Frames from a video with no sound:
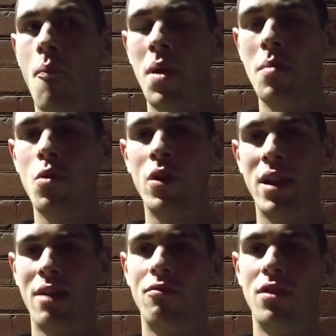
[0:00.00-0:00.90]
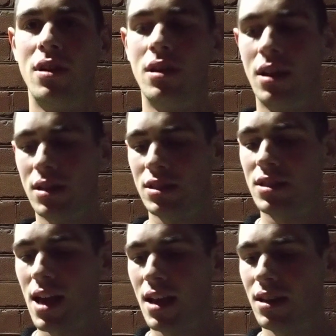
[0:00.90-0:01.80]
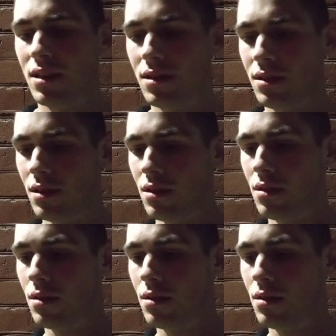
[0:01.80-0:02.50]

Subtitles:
be more loving and understanding, you know.